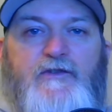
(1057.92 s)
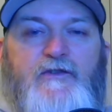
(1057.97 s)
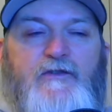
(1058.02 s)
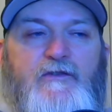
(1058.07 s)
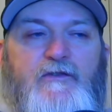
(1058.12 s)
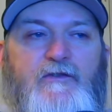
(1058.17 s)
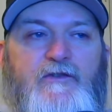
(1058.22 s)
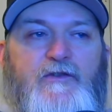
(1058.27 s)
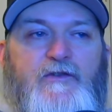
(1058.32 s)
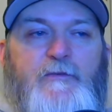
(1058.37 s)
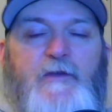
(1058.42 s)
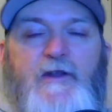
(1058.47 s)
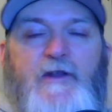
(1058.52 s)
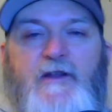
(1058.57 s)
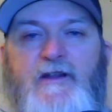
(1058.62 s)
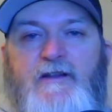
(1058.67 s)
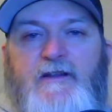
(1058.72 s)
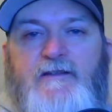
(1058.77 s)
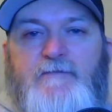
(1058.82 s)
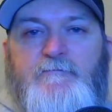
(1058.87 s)
to
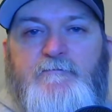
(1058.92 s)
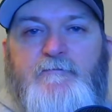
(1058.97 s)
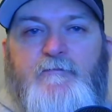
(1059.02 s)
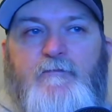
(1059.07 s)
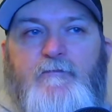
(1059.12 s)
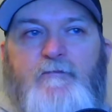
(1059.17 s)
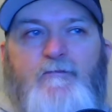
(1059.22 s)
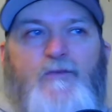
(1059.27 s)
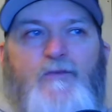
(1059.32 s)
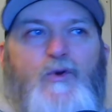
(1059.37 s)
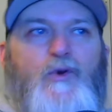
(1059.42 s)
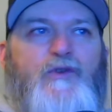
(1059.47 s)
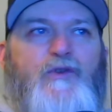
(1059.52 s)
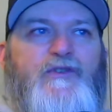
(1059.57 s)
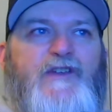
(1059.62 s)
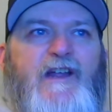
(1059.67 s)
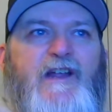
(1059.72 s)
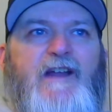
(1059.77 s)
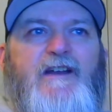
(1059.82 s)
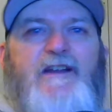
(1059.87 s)
be more
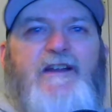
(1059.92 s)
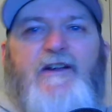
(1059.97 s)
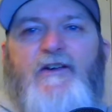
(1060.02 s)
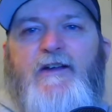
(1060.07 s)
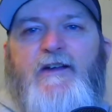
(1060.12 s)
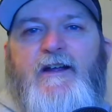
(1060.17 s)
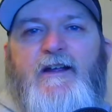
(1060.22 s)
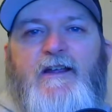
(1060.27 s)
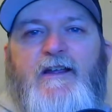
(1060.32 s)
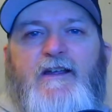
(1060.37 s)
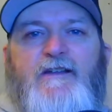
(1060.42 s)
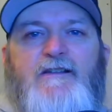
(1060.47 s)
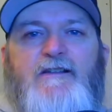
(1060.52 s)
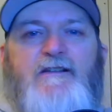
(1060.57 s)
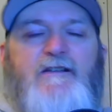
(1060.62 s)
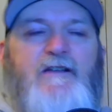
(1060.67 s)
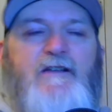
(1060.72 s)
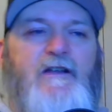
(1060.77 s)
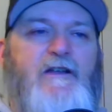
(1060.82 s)
sanitary, I guess.